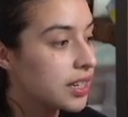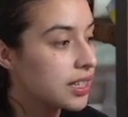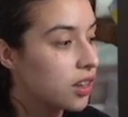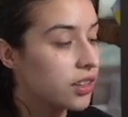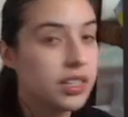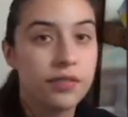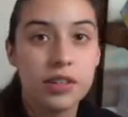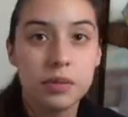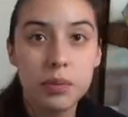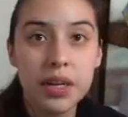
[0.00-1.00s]
all the
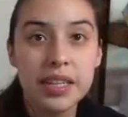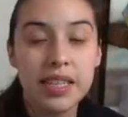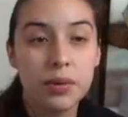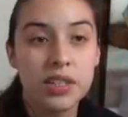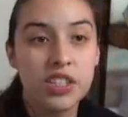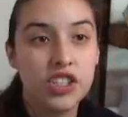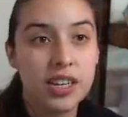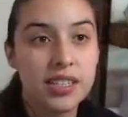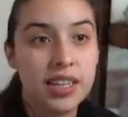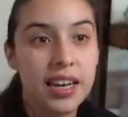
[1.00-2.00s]
different books that were
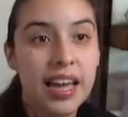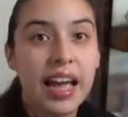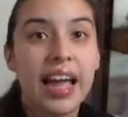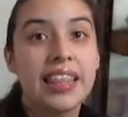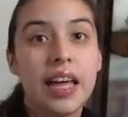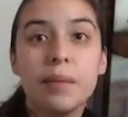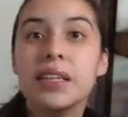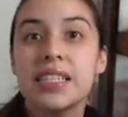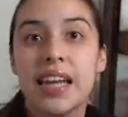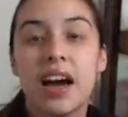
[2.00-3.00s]
suggested. And that
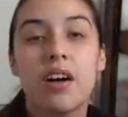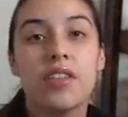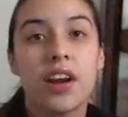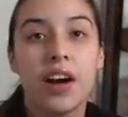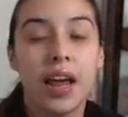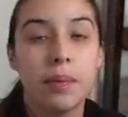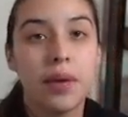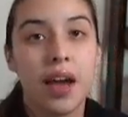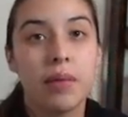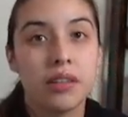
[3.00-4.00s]
means now that our
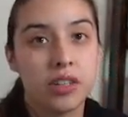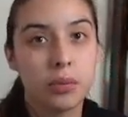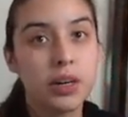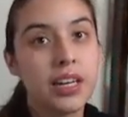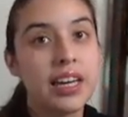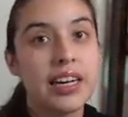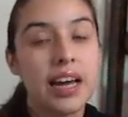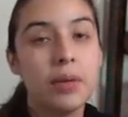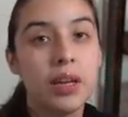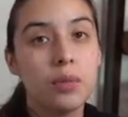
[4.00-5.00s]
API routes are working. And
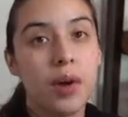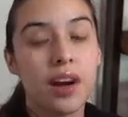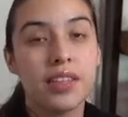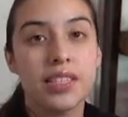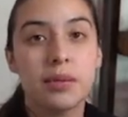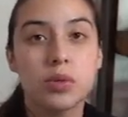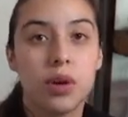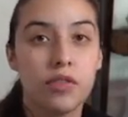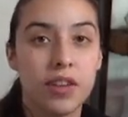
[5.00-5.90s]
now we can wire this up to our front